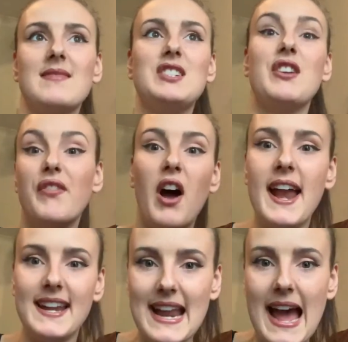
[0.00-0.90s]

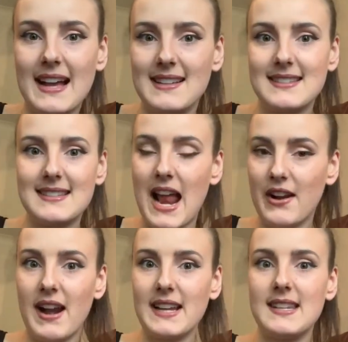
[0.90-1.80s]
defined as
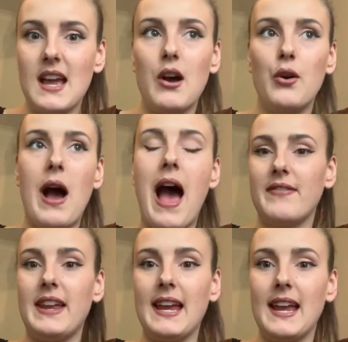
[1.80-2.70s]
anorexia or
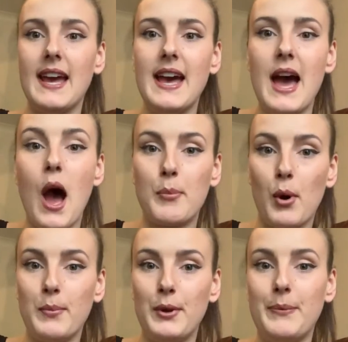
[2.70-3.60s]
having a
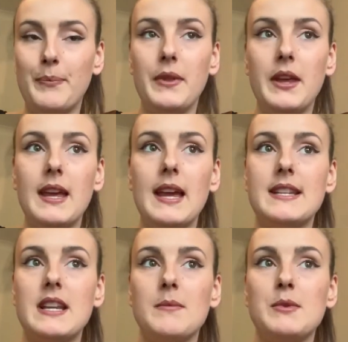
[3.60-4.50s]
problem in
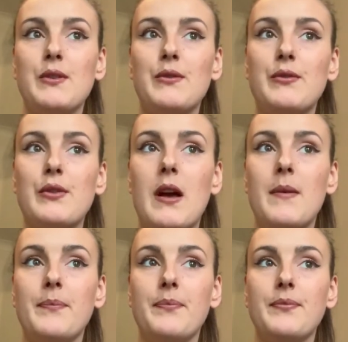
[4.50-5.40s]
terms of
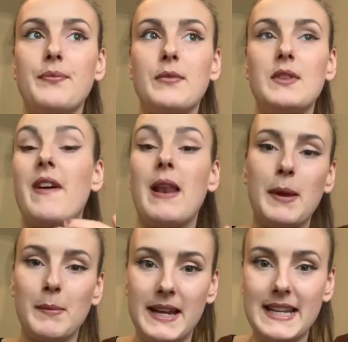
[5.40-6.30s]
um,
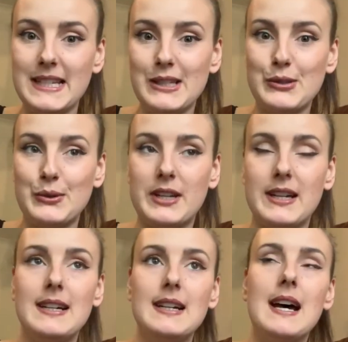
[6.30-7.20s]
developing my eating disorder
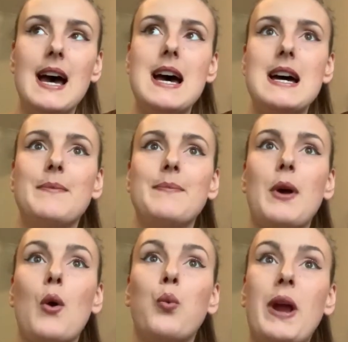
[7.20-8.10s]
um,
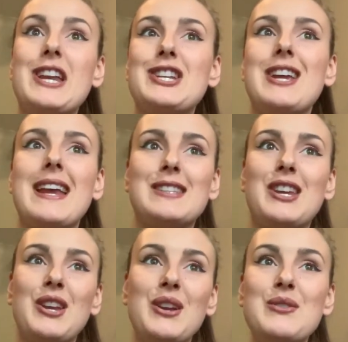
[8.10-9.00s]
which is a
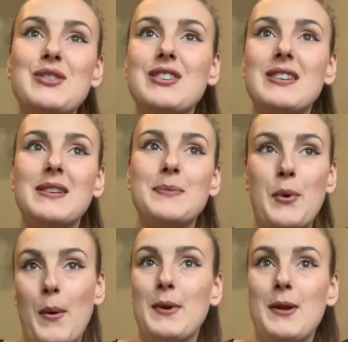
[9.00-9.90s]
huge
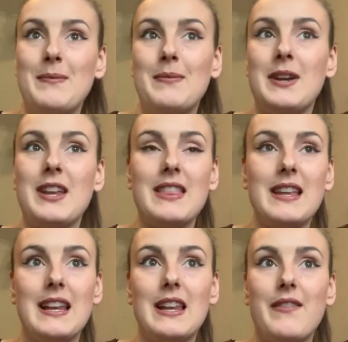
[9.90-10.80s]
problem when you
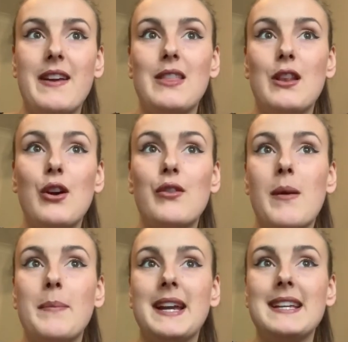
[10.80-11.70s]
look at it in the long
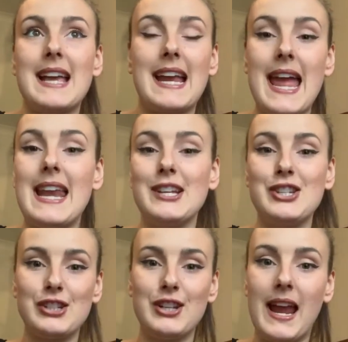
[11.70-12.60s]
run because again it's
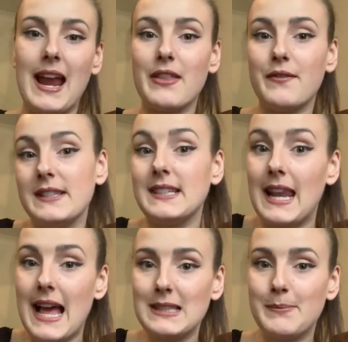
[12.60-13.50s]
just looking at the physical
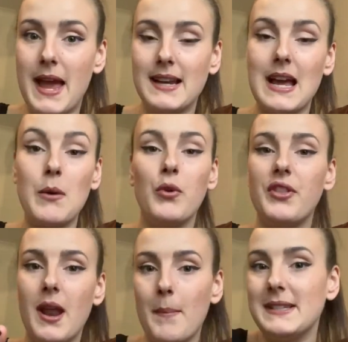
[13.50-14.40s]
aspect and what the
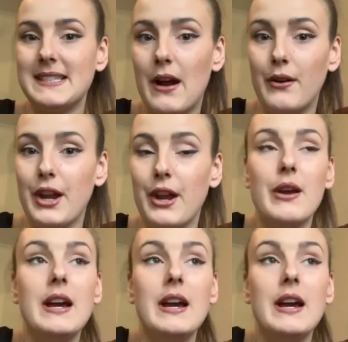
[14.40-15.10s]
numbers tell you